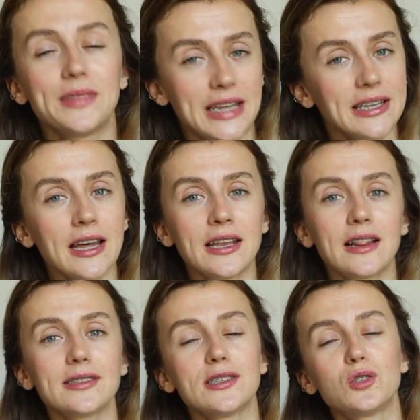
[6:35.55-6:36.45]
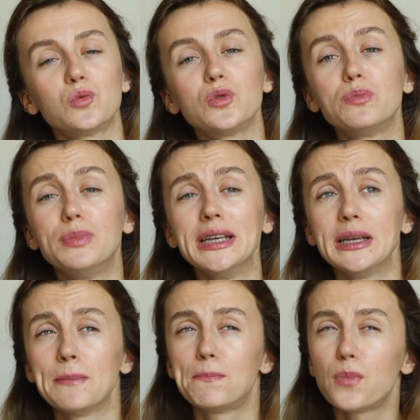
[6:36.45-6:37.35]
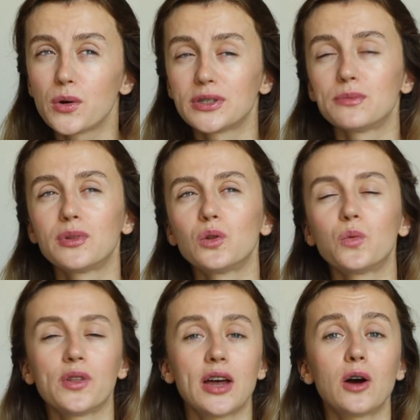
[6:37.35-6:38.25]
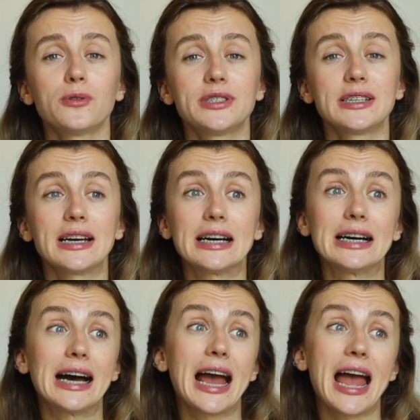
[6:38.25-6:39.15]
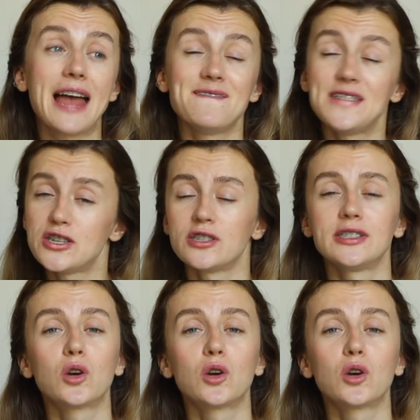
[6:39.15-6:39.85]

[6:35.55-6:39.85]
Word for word: data analysis would be impossible without uh, efficiency